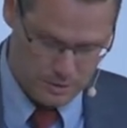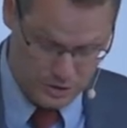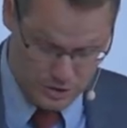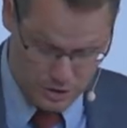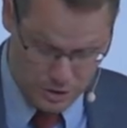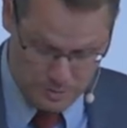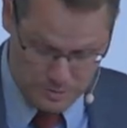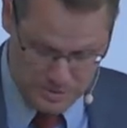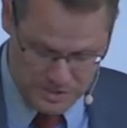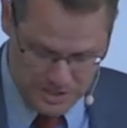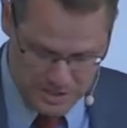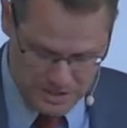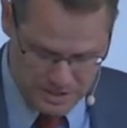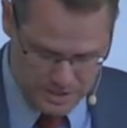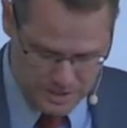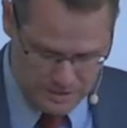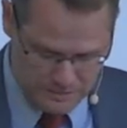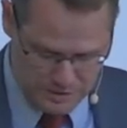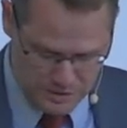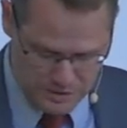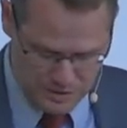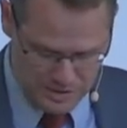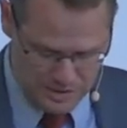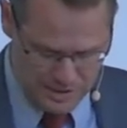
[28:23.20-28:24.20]
Or Psalm
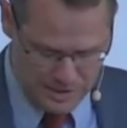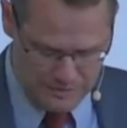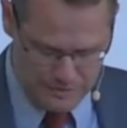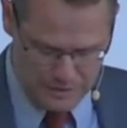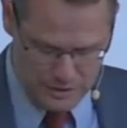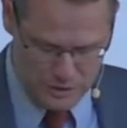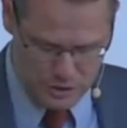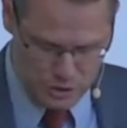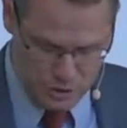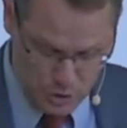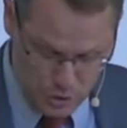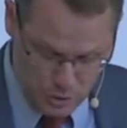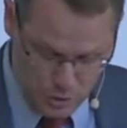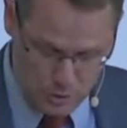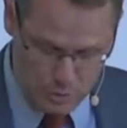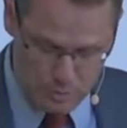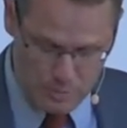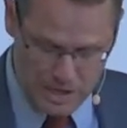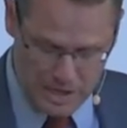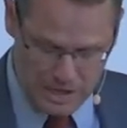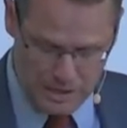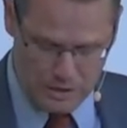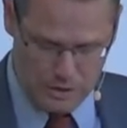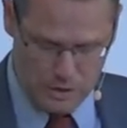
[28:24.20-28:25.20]
16, verse 11
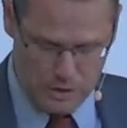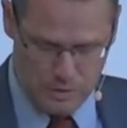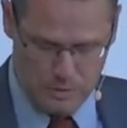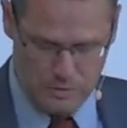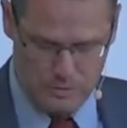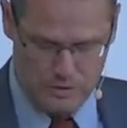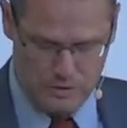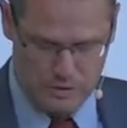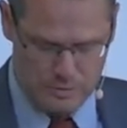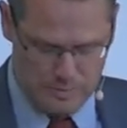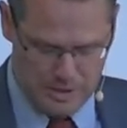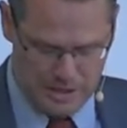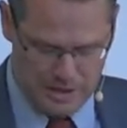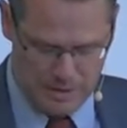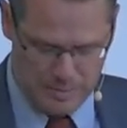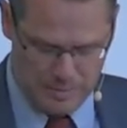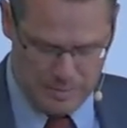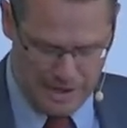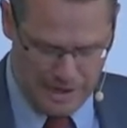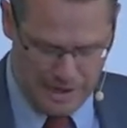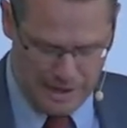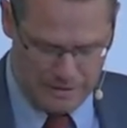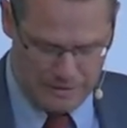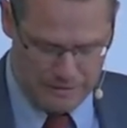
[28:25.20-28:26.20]
You make known to me
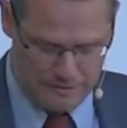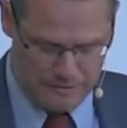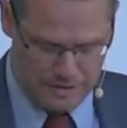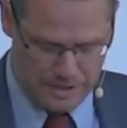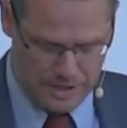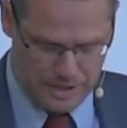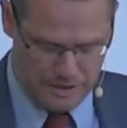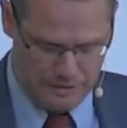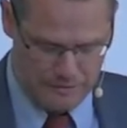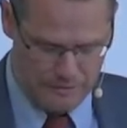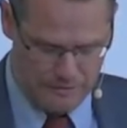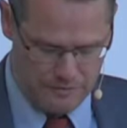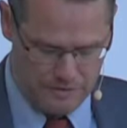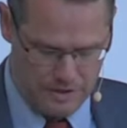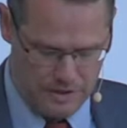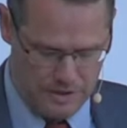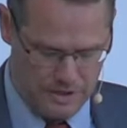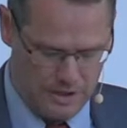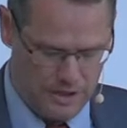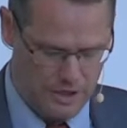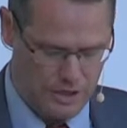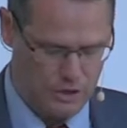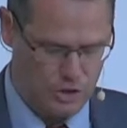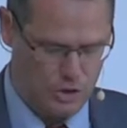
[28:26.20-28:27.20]
the path of life.
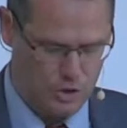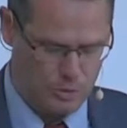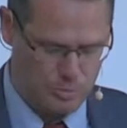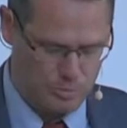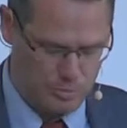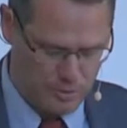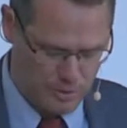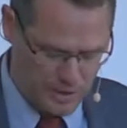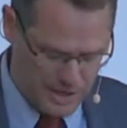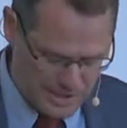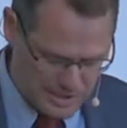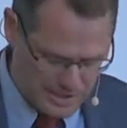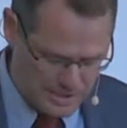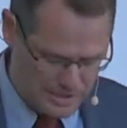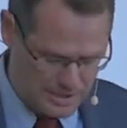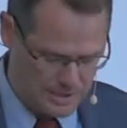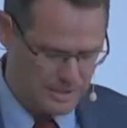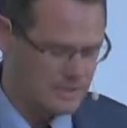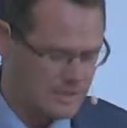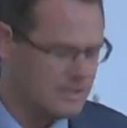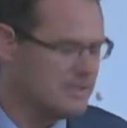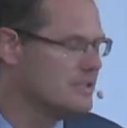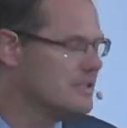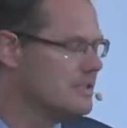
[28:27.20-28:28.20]
In your
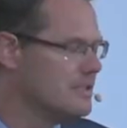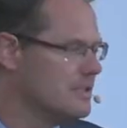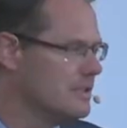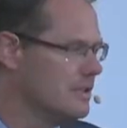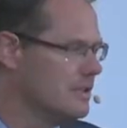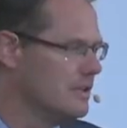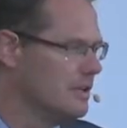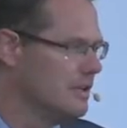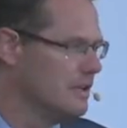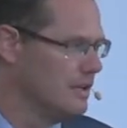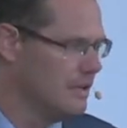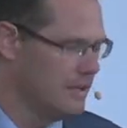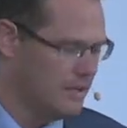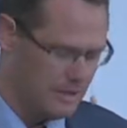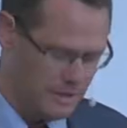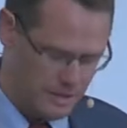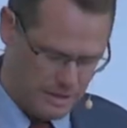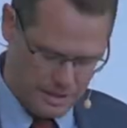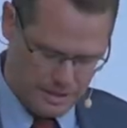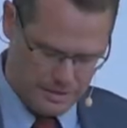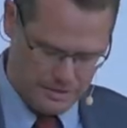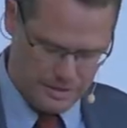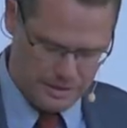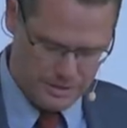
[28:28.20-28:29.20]
presence,
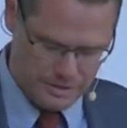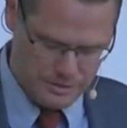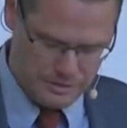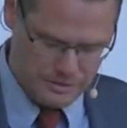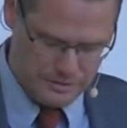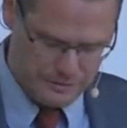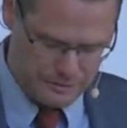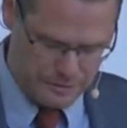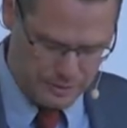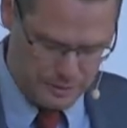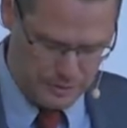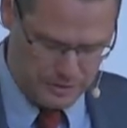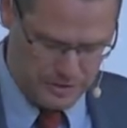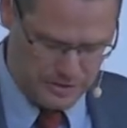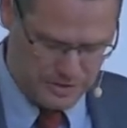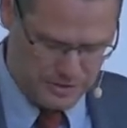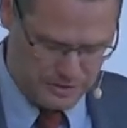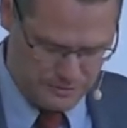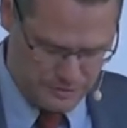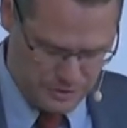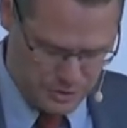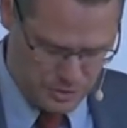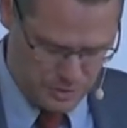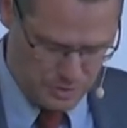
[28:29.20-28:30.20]
there is
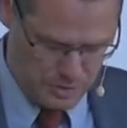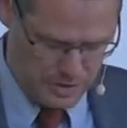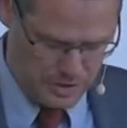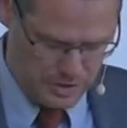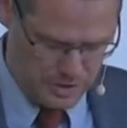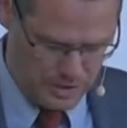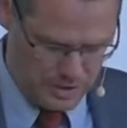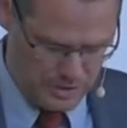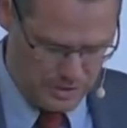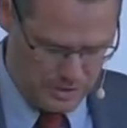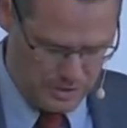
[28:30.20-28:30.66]
fullness of joy.